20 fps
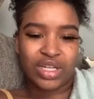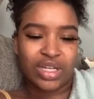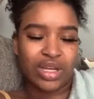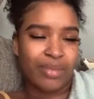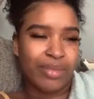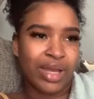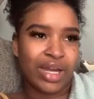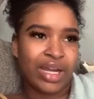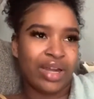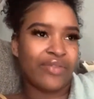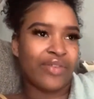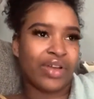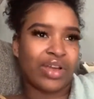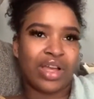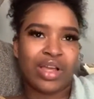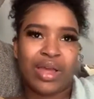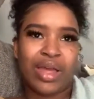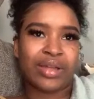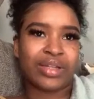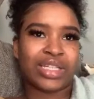They might not even,
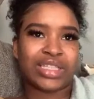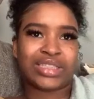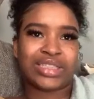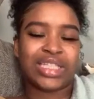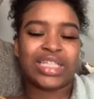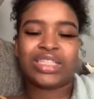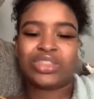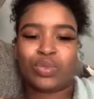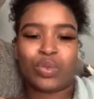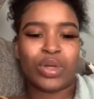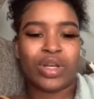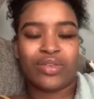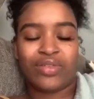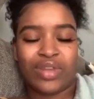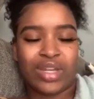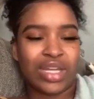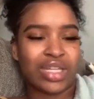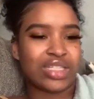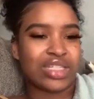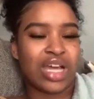this season wouldn't
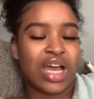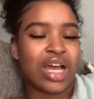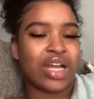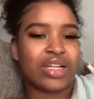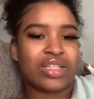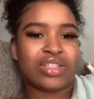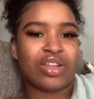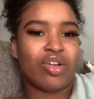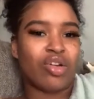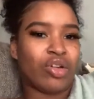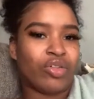even have gone as long.